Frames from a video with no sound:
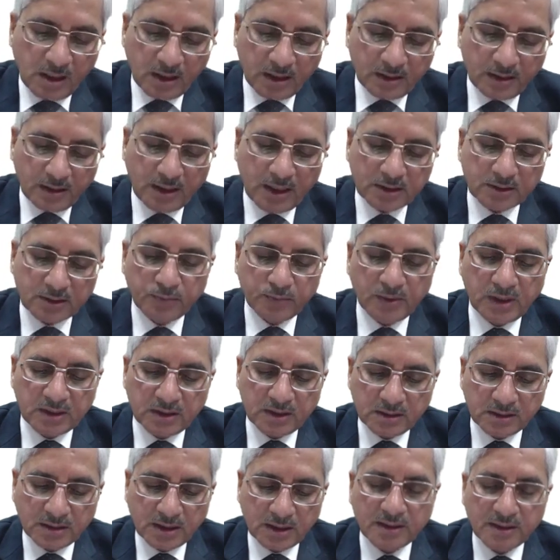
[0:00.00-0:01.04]
Next one
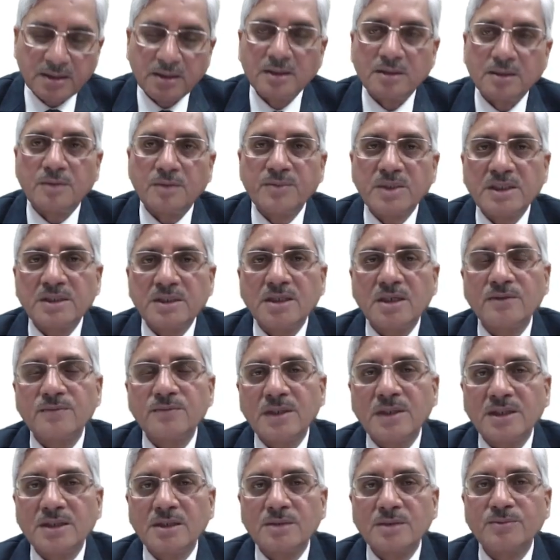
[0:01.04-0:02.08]
is that intermediate
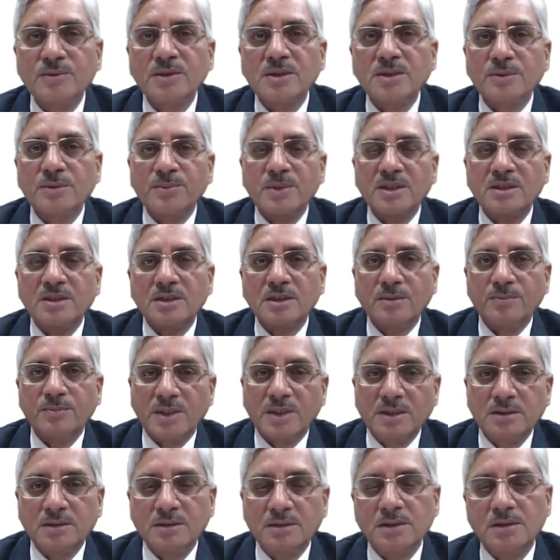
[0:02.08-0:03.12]
variable depending
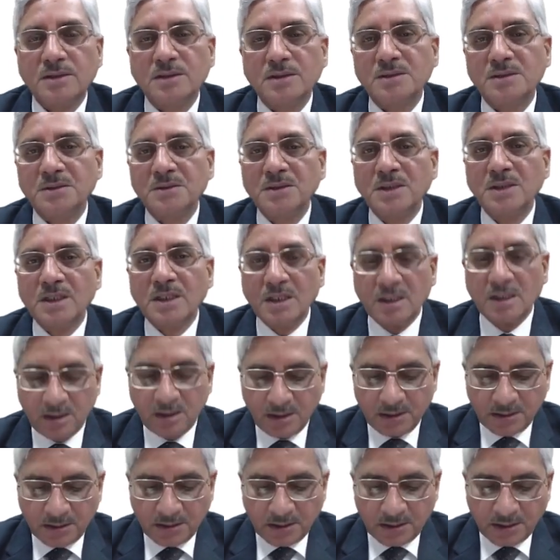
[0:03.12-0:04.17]
upon the
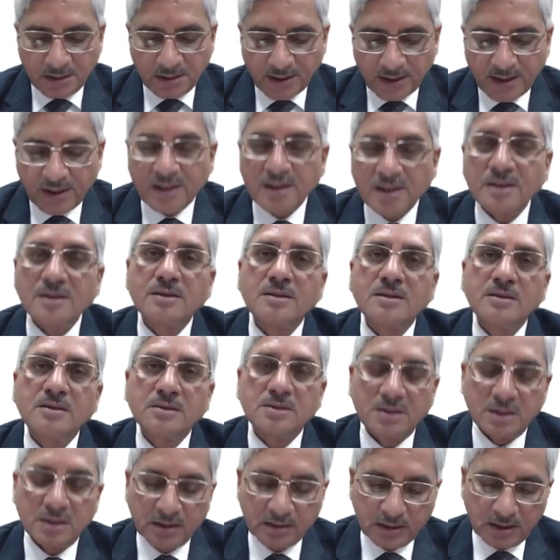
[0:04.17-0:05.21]
rate
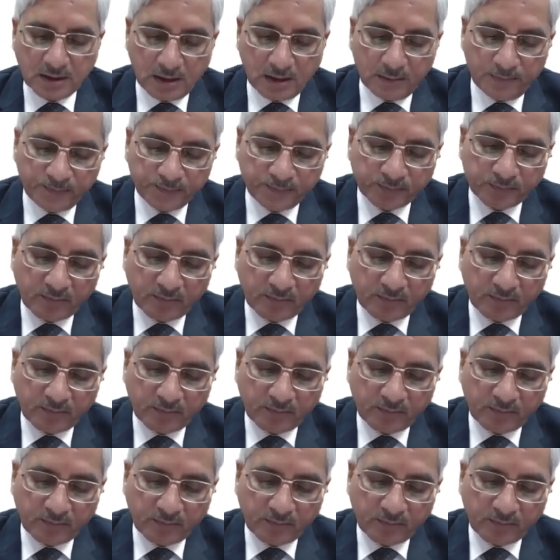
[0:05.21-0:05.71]
signal,